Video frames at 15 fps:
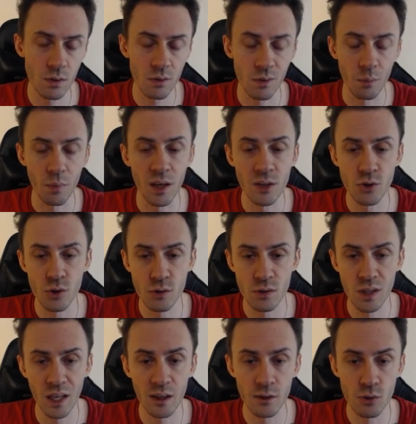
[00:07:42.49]
the mages,
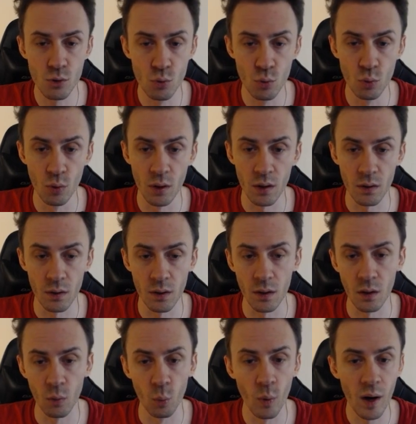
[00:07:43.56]
they do
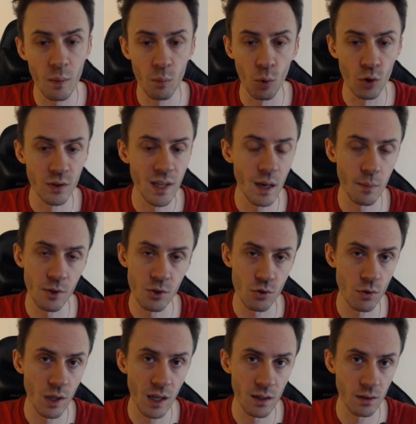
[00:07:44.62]
way more damage
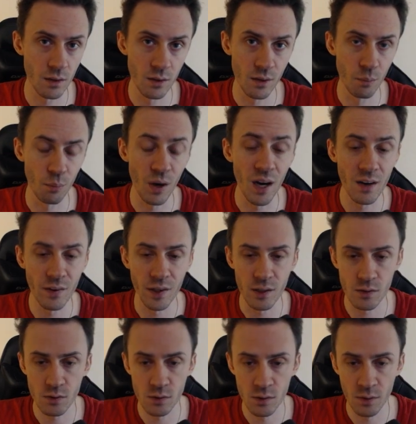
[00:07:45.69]
than the
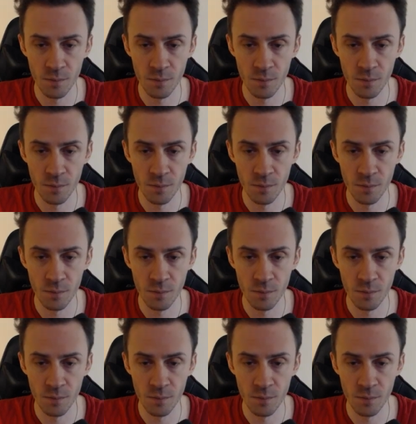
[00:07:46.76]
pirates,